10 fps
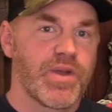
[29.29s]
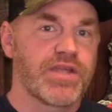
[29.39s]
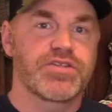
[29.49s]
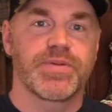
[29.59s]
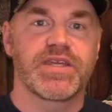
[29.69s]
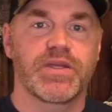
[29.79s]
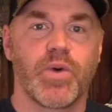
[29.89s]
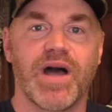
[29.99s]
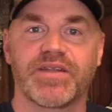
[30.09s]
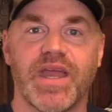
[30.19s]
when I speak at
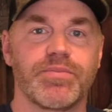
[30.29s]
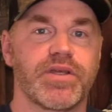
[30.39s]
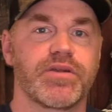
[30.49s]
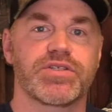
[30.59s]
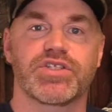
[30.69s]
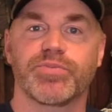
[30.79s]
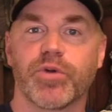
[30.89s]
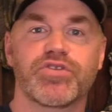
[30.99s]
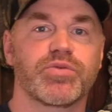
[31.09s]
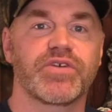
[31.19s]
wild game dinners and
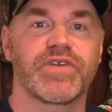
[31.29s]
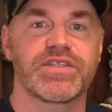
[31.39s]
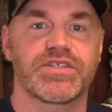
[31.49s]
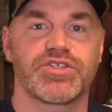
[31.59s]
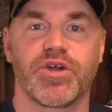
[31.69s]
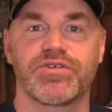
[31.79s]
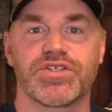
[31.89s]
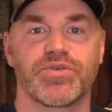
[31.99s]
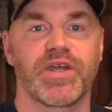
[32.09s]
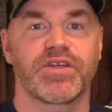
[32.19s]
sportsman's events at
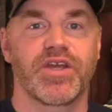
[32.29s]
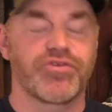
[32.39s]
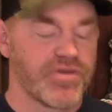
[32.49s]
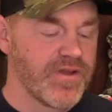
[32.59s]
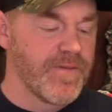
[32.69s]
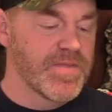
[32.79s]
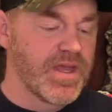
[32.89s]
churches around the country,